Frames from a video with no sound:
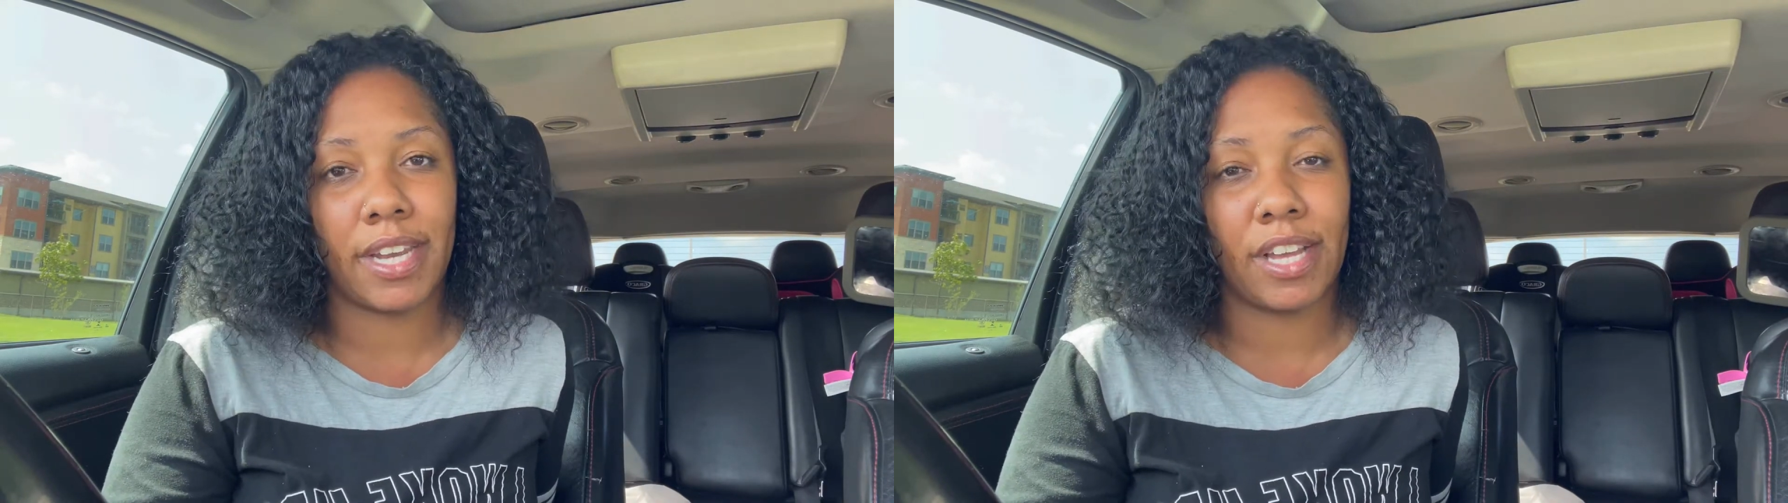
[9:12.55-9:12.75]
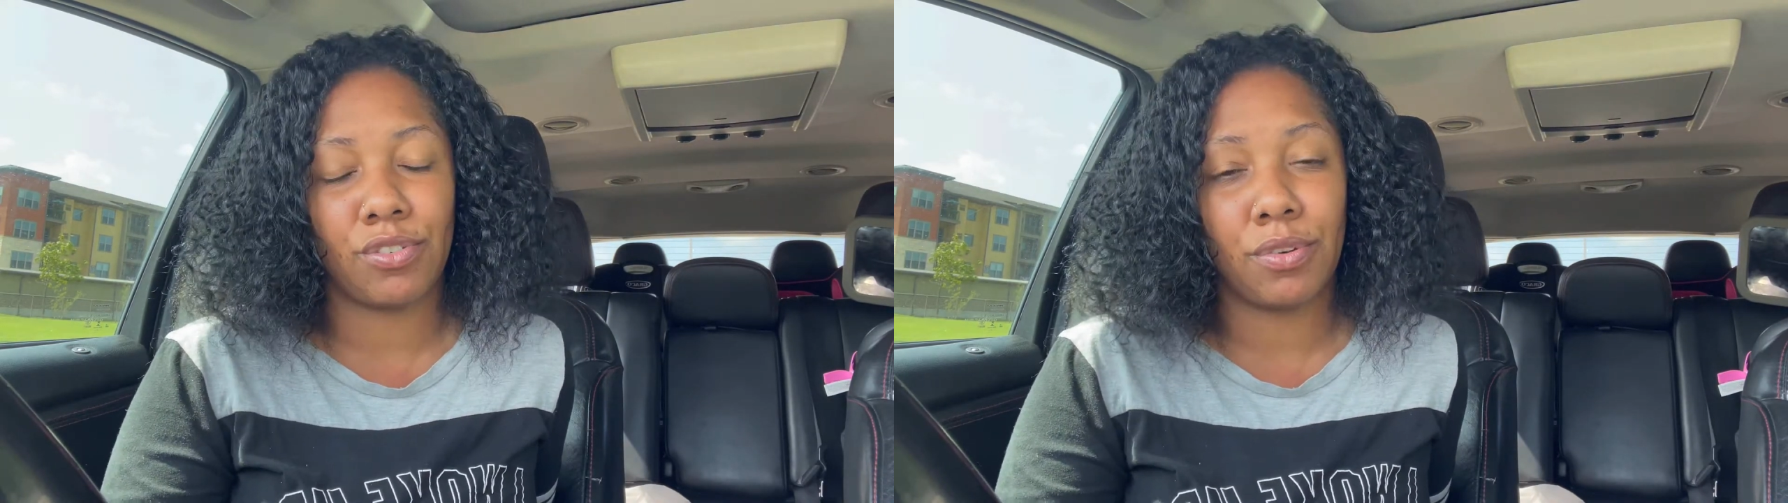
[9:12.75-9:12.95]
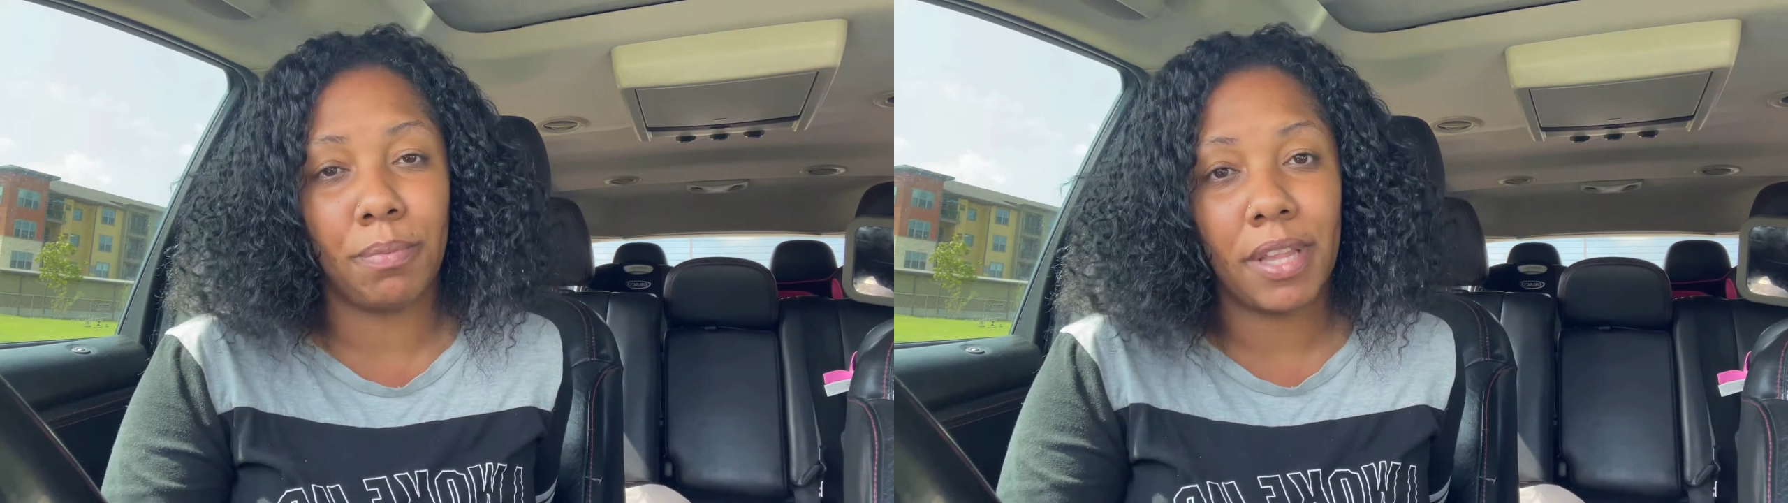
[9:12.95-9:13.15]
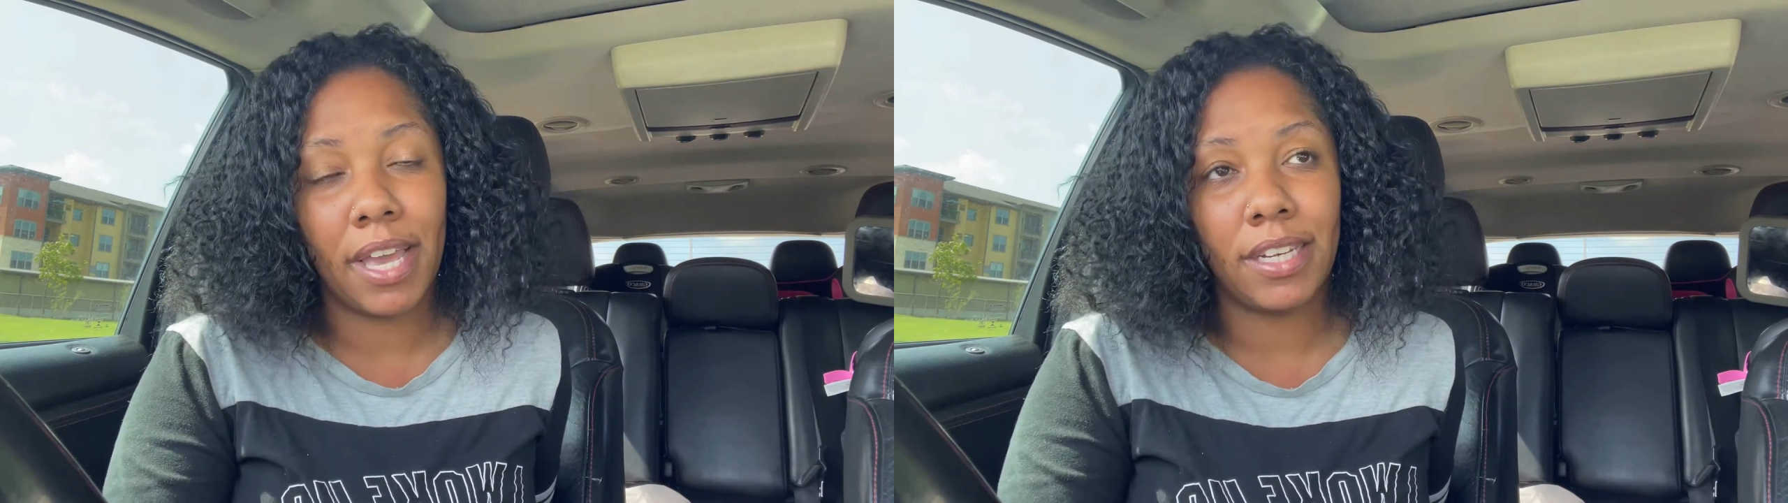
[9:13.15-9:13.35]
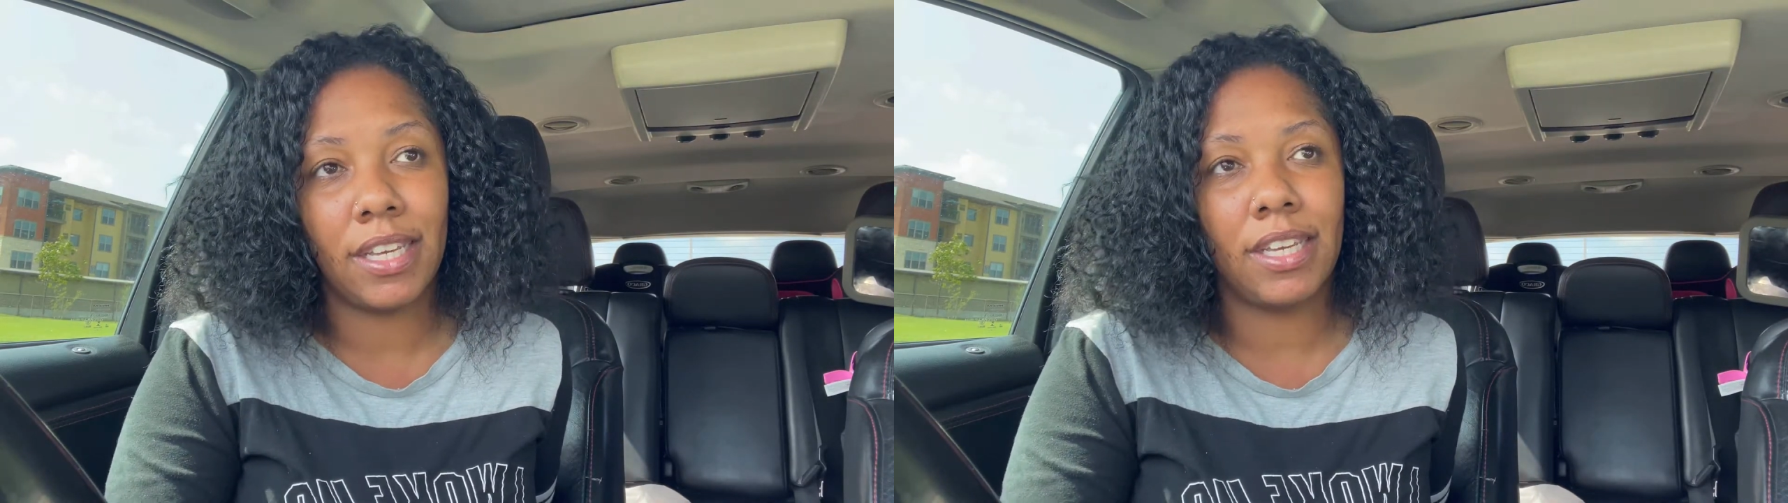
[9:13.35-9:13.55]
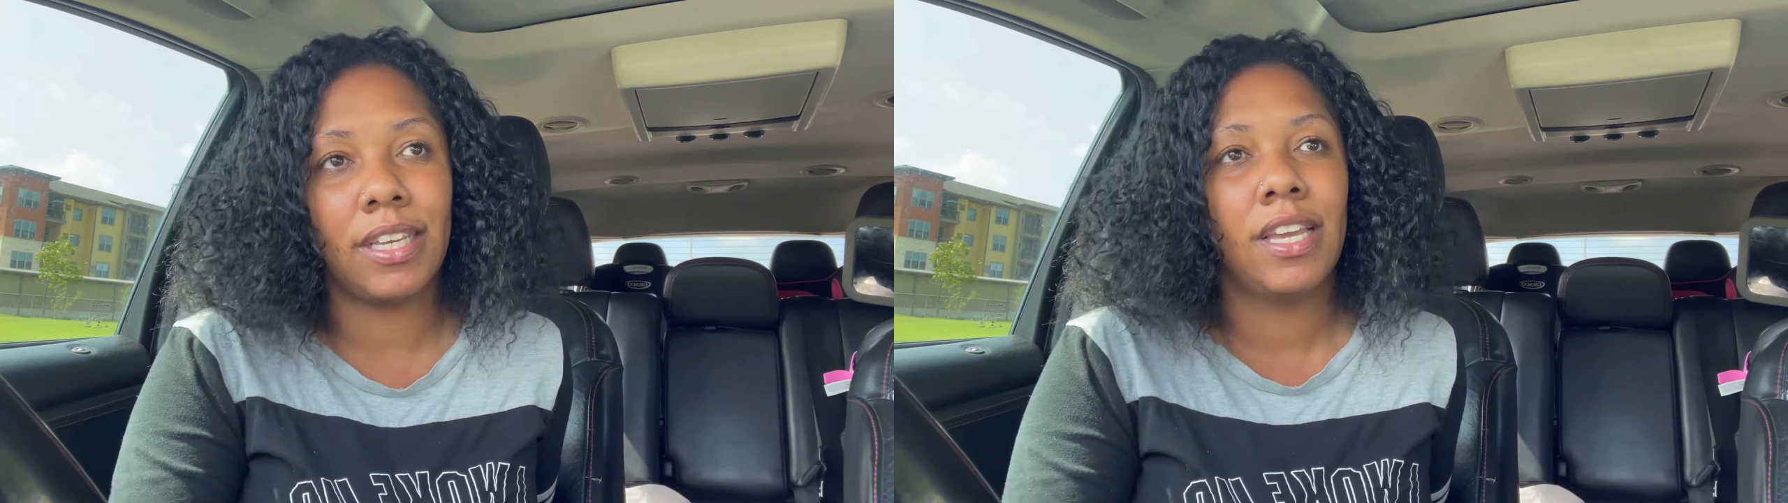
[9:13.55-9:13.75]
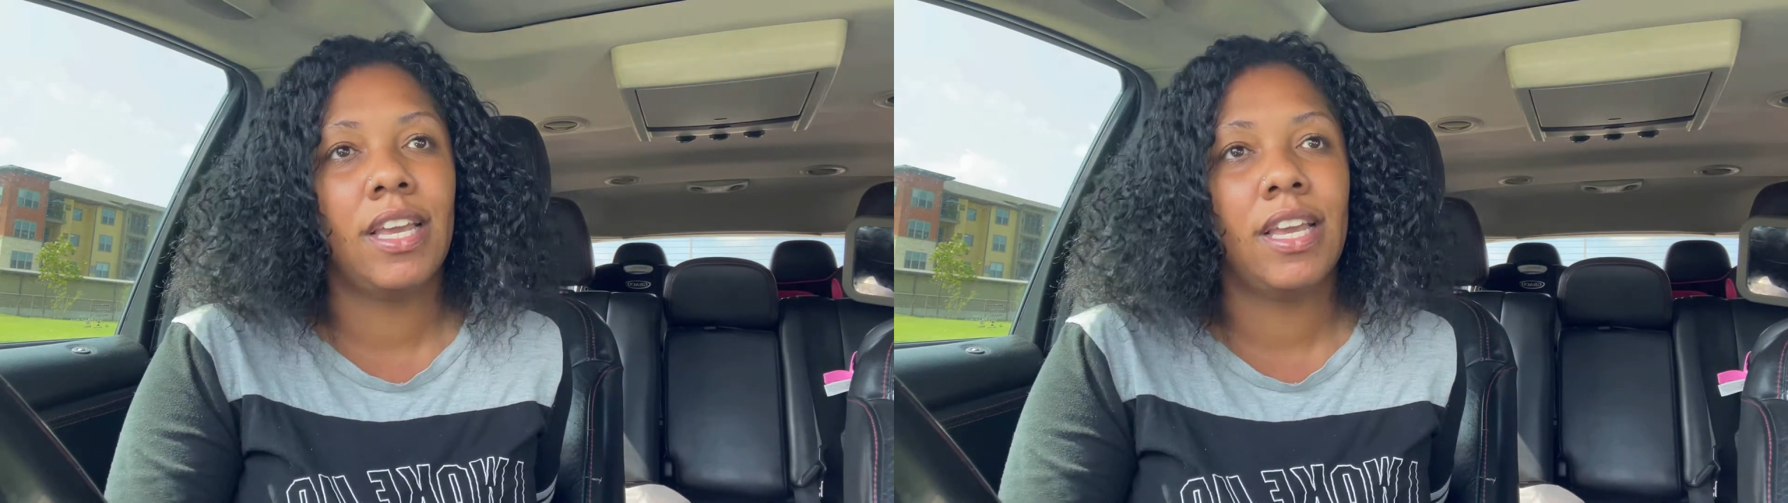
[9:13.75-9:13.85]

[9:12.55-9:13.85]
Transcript: natural planning.